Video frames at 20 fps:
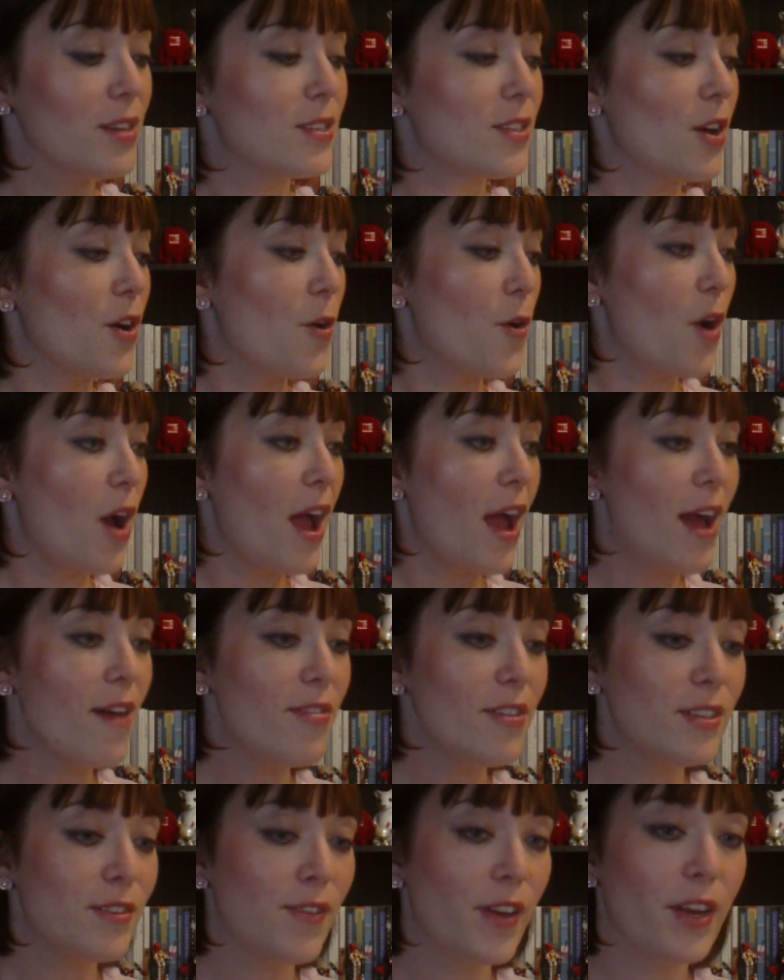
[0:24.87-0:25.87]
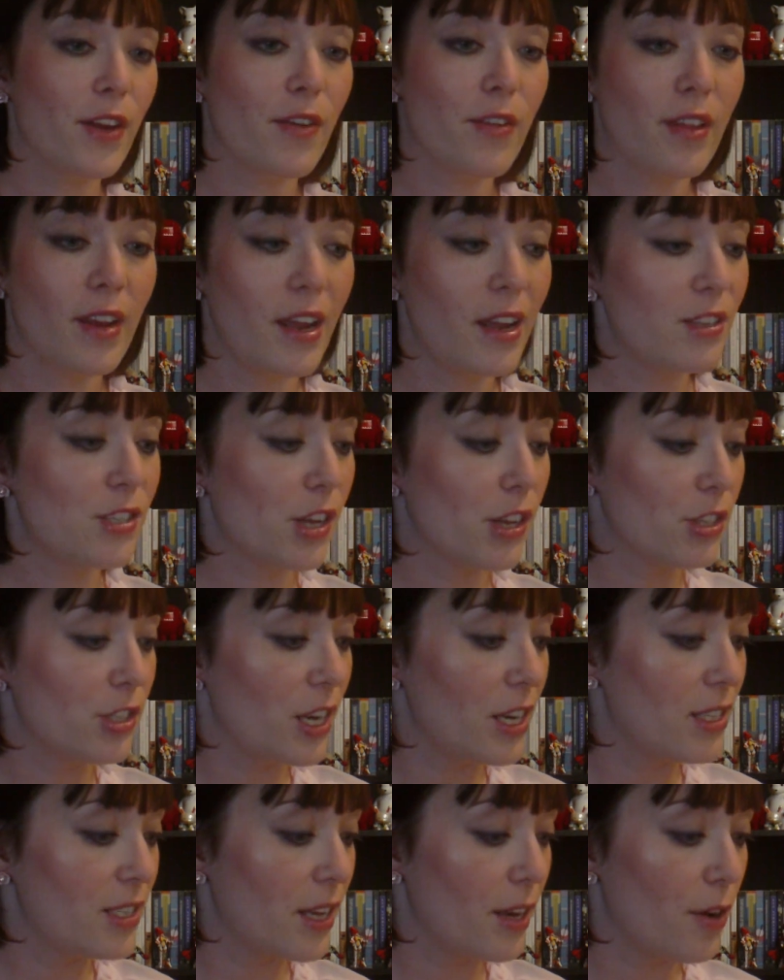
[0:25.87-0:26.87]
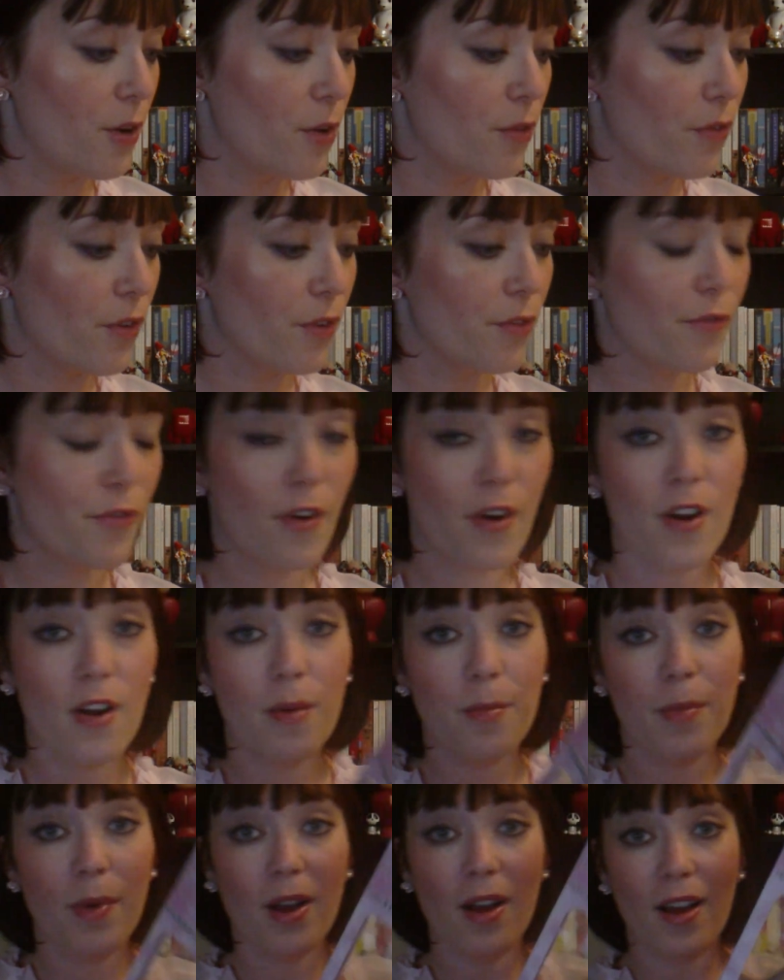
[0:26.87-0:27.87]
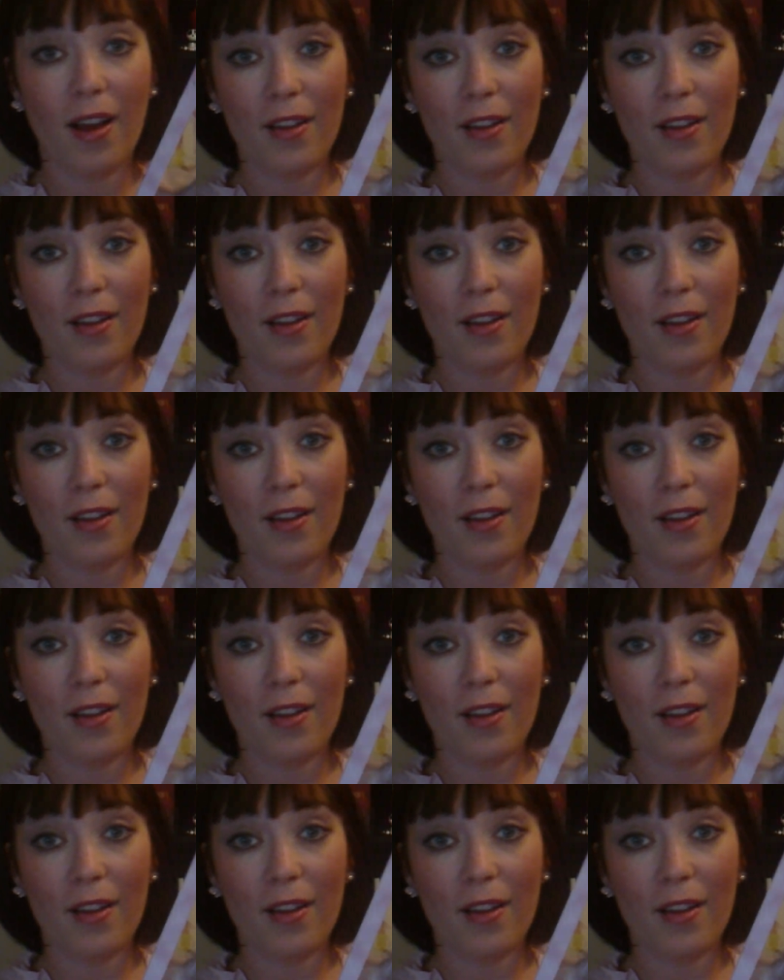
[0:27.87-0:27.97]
So I have this figure that HLJ sent over from